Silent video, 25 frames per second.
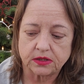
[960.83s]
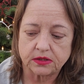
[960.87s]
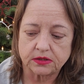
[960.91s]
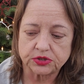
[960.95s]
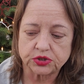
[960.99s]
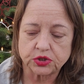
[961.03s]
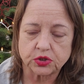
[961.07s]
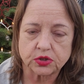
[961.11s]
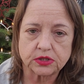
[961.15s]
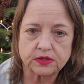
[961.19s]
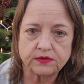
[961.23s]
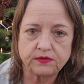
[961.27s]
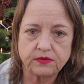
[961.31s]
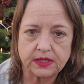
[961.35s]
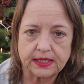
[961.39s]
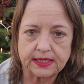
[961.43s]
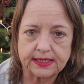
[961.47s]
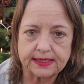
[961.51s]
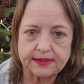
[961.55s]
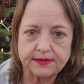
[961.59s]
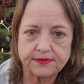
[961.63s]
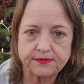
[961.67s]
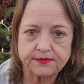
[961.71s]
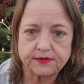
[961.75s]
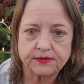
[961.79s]
circle of
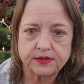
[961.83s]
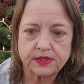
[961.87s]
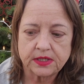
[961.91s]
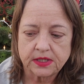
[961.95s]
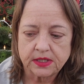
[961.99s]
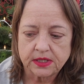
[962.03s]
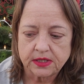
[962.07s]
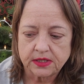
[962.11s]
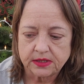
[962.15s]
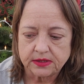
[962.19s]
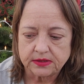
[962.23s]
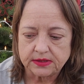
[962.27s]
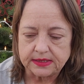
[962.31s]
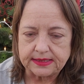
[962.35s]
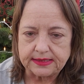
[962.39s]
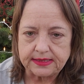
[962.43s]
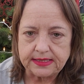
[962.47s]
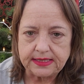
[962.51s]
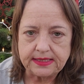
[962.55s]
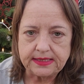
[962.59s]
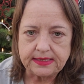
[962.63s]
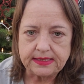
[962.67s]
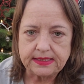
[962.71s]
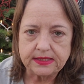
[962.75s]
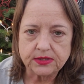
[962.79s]
life, the
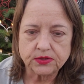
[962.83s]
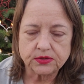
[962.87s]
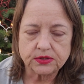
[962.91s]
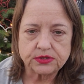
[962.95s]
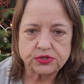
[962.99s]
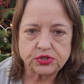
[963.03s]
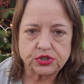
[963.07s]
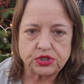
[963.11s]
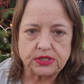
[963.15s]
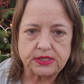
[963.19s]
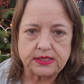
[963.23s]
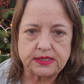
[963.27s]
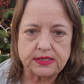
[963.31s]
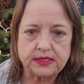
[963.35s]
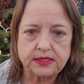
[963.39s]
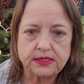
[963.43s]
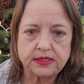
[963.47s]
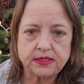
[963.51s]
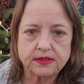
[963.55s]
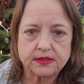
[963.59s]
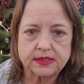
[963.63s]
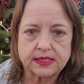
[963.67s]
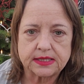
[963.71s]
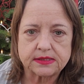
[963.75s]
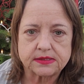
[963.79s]
ki or the
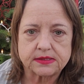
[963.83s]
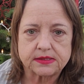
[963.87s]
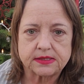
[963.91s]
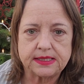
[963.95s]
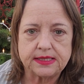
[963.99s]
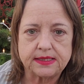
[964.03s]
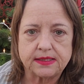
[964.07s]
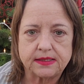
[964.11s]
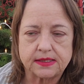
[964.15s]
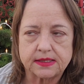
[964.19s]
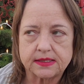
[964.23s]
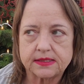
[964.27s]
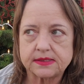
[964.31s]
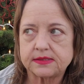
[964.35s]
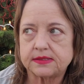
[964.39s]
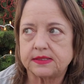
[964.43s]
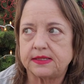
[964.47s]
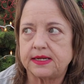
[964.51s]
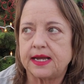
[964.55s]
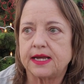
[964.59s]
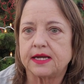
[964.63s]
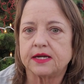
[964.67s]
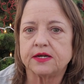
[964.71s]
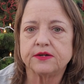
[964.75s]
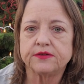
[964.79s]
chi that's in us
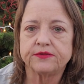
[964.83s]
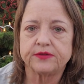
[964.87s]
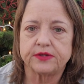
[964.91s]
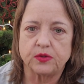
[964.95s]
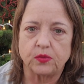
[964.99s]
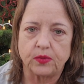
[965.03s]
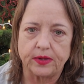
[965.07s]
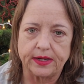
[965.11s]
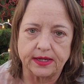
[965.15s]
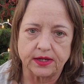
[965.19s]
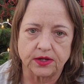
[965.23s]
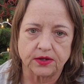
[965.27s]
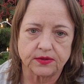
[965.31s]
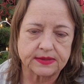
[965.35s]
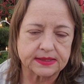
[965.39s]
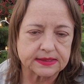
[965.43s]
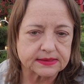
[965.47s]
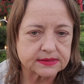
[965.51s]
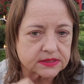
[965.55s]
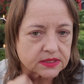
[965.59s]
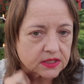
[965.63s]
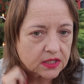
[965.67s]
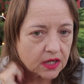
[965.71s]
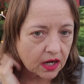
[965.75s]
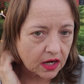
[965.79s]
and everywhere, and
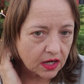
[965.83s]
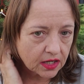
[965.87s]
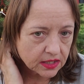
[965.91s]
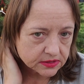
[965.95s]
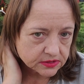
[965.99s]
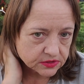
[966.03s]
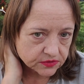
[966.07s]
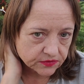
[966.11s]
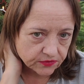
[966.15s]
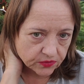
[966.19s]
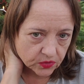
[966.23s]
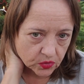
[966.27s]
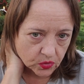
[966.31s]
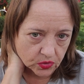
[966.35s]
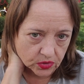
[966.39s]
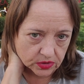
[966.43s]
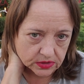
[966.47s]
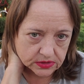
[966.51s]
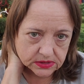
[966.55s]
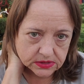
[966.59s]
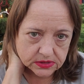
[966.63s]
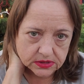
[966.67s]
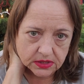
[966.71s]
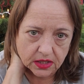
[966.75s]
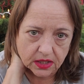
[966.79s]
that's God's
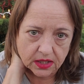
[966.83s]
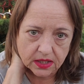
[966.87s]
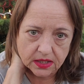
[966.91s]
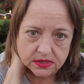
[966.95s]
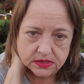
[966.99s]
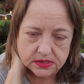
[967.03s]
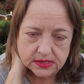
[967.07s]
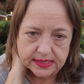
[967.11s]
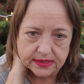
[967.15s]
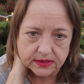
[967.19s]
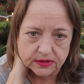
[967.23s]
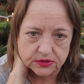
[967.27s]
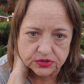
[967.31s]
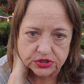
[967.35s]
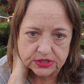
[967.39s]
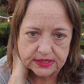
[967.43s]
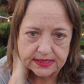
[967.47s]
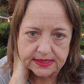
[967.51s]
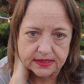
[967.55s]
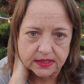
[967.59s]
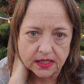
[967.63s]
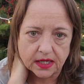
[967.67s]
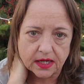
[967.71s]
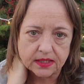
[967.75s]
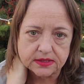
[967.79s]
force, God's
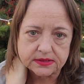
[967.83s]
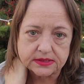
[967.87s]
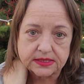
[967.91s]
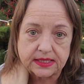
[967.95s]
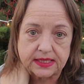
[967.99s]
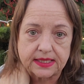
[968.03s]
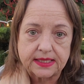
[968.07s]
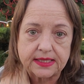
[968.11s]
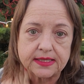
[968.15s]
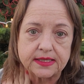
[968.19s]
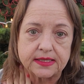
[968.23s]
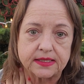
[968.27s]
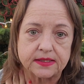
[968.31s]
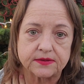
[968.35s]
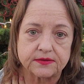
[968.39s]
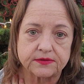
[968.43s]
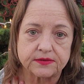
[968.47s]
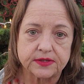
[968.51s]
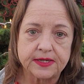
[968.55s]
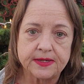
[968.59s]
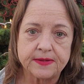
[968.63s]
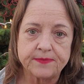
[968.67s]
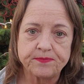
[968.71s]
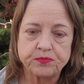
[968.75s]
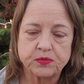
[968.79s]
energy, God's love,
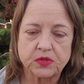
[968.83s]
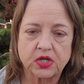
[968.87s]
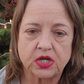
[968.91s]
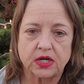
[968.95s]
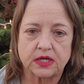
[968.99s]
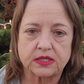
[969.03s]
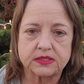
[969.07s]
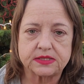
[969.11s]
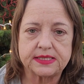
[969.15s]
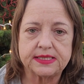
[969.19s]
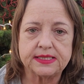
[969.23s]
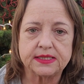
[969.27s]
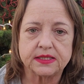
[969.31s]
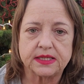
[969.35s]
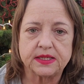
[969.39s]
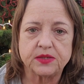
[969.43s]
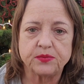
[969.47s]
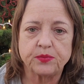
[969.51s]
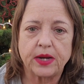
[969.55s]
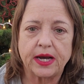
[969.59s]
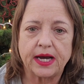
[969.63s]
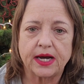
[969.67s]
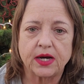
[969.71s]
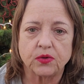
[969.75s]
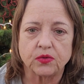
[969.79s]
God's healing
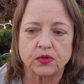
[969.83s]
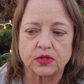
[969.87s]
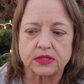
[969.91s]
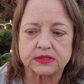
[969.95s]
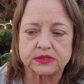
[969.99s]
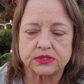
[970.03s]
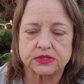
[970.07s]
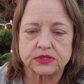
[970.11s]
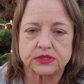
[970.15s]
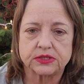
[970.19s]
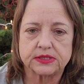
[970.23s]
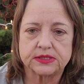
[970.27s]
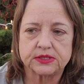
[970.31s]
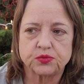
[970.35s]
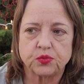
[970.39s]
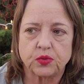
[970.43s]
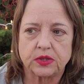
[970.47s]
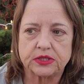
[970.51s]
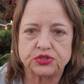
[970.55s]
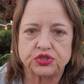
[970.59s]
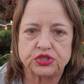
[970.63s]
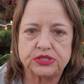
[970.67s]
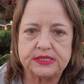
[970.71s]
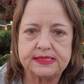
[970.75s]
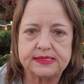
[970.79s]
power. It's
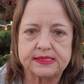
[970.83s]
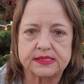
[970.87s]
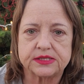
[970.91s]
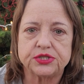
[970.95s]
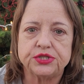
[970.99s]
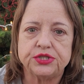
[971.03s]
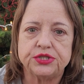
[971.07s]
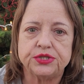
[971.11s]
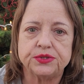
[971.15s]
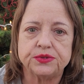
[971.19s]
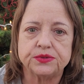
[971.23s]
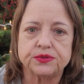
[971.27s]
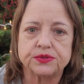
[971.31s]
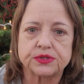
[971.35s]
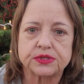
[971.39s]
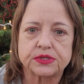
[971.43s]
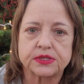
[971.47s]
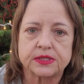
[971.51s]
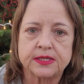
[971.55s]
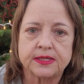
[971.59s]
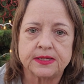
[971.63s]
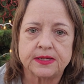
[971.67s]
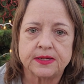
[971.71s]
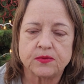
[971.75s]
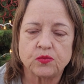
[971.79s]
what Jesus used
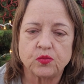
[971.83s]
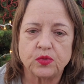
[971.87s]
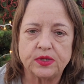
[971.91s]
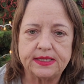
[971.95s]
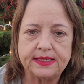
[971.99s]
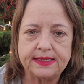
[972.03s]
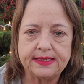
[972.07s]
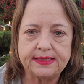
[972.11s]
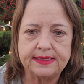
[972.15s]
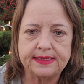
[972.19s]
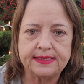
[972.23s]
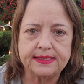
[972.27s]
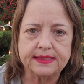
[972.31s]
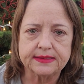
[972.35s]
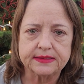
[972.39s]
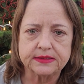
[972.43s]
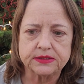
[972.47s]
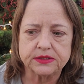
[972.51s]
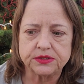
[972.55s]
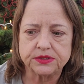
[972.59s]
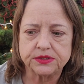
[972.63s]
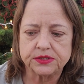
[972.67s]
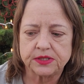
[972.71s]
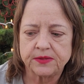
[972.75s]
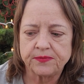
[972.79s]
when He
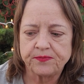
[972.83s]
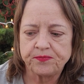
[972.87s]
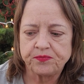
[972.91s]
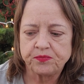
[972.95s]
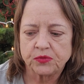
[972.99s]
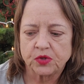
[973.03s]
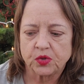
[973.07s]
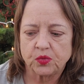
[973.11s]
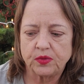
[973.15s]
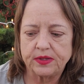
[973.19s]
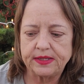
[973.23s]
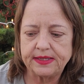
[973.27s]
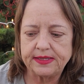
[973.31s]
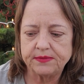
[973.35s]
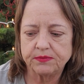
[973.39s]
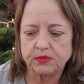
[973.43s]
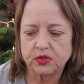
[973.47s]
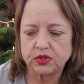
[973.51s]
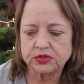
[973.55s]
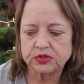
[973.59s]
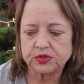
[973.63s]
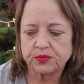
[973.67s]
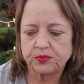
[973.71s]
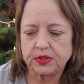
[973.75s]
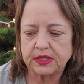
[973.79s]
healed, when He
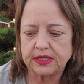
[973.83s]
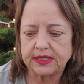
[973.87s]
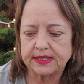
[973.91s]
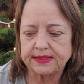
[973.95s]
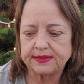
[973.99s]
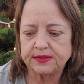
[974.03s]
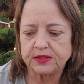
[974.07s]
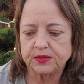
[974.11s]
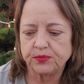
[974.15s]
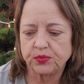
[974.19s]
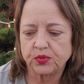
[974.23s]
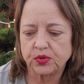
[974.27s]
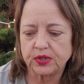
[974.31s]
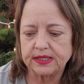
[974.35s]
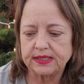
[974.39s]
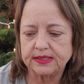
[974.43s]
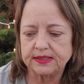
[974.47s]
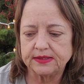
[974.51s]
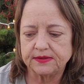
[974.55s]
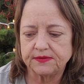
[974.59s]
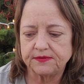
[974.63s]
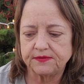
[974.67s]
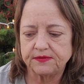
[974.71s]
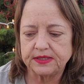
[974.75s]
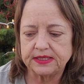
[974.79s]
multiplied the bread
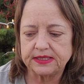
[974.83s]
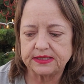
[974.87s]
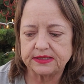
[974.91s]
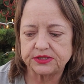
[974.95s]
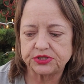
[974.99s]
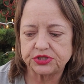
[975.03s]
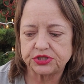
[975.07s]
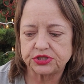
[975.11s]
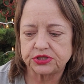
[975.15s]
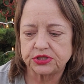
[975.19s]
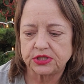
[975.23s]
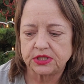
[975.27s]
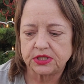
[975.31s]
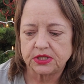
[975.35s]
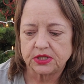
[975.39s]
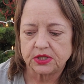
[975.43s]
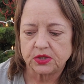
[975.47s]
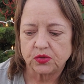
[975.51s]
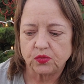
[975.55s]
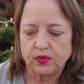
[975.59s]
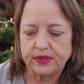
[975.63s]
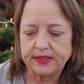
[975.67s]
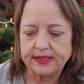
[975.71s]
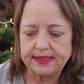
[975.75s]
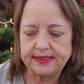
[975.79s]
and the fish,
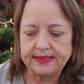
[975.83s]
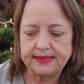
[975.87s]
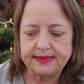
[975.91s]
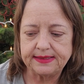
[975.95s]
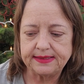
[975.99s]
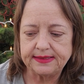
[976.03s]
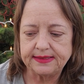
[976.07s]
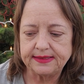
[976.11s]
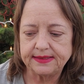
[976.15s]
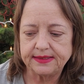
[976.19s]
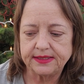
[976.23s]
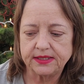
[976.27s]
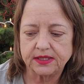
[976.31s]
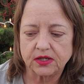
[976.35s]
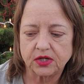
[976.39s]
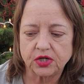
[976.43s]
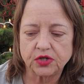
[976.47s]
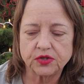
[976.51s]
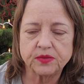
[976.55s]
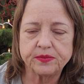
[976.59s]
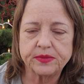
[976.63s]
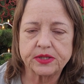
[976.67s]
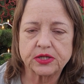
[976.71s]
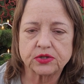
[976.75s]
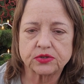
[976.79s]
when He,
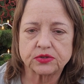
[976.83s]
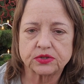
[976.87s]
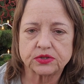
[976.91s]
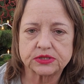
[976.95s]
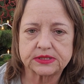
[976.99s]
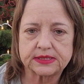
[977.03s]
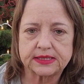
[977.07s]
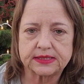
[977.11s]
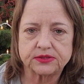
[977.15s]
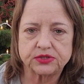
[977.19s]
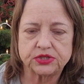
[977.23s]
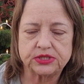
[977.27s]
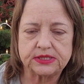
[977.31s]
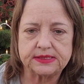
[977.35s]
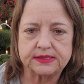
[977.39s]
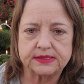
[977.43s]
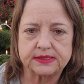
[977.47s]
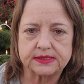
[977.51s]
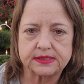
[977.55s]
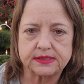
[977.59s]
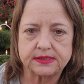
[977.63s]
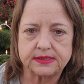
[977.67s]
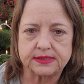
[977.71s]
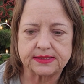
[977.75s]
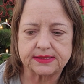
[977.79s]
all the miracles that
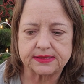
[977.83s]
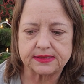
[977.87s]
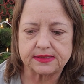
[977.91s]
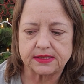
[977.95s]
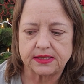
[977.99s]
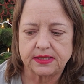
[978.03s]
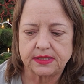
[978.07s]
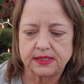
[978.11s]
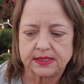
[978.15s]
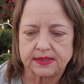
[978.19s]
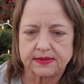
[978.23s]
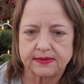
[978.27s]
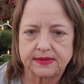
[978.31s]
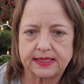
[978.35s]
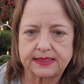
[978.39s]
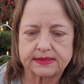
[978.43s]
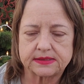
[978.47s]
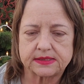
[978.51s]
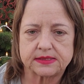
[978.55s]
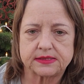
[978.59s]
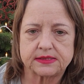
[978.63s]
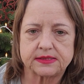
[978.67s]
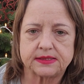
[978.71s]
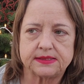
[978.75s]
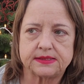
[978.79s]
Jesus did.
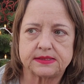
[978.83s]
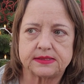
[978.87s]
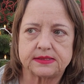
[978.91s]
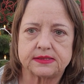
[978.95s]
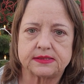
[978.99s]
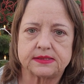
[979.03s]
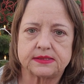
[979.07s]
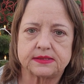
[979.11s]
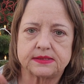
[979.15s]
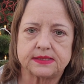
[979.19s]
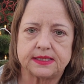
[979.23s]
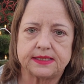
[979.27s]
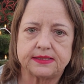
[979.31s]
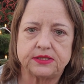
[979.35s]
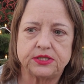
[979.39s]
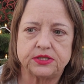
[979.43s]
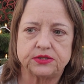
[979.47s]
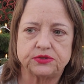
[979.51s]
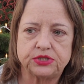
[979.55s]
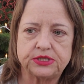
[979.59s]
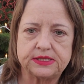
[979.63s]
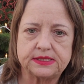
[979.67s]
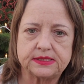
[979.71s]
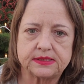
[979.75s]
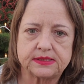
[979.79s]

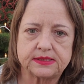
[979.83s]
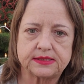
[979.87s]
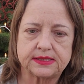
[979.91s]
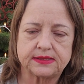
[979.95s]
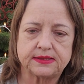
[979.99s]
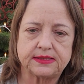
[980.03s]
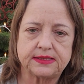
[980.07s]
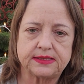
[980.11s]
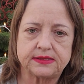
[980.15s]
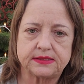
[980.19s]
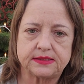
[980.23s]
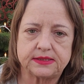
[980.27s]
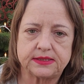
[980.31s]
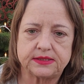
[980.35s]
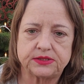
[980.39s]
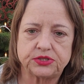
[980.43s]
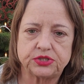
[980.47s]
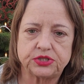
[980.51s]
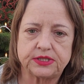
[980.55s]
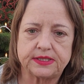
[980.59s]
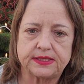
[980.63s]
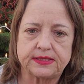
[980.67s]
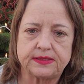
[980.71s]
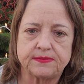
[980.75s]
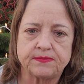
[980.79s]
Jesus set the
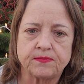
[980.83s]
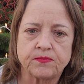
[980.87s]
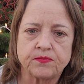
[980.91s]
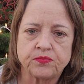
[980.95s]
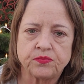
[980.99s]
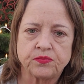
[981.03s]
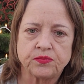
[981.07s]
intention.